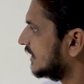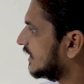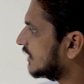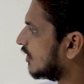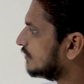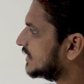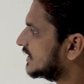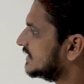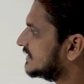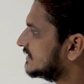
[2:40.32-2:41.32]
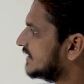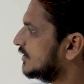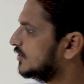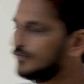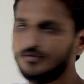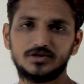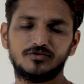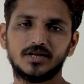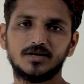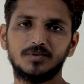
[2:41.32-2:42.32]
That object is assigned to
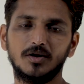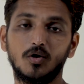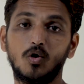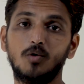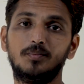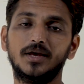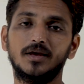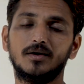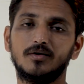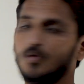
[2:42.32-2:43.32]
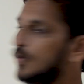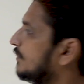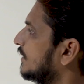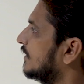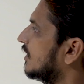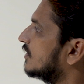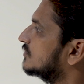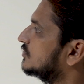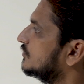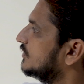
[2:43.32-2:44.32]
which variable? OB. OB
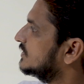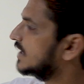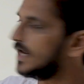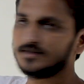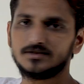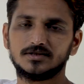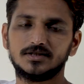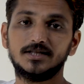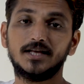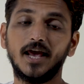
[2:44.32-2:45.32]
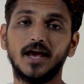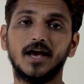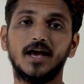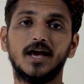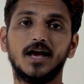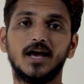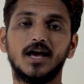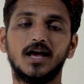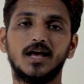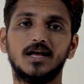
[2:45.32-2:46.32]
belongs to which class? A.
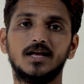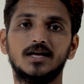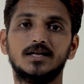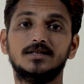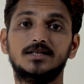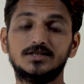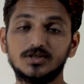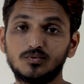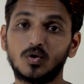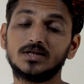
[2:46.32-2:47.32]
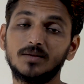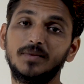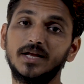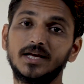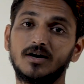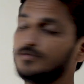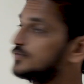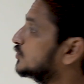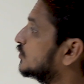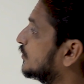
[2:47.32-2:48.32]
This is what the meaning of
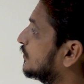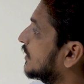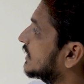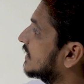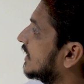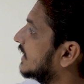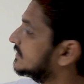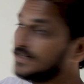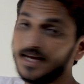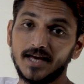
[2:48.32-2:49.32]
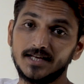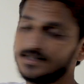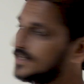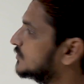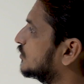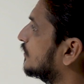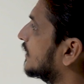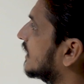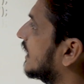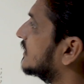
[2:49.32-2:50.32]
superclass. A is a
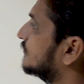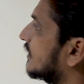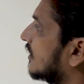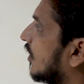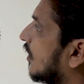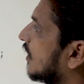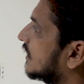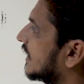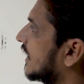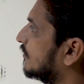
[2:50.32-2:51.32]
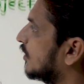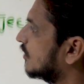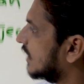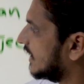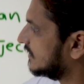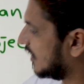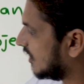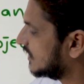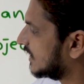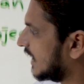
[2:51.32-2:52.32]
superclass for all the above class,
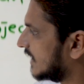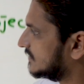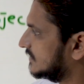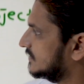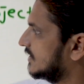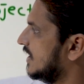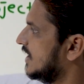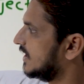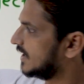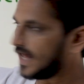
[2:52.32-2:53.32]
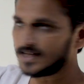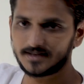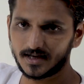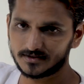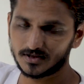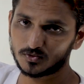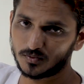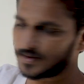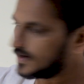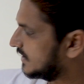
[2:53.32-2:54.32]
all the classes. Class A is the
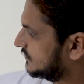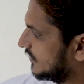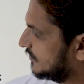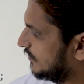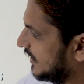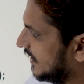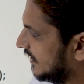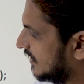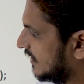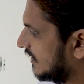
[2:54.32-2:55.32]
superclass for B.